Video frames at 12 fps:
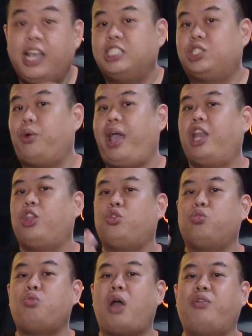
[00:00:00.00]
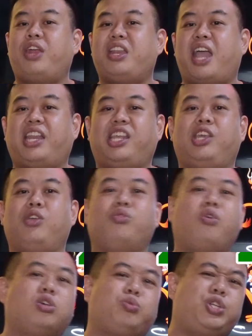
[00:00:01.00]
So at 290
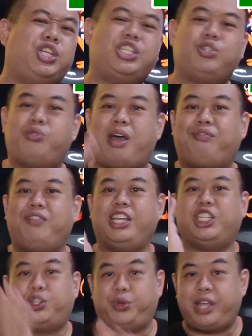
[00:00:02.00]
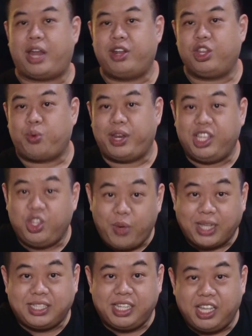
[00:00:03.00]
euros, which is roughly 320
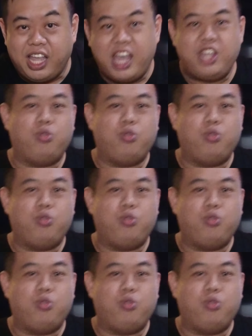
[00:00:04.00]
USD,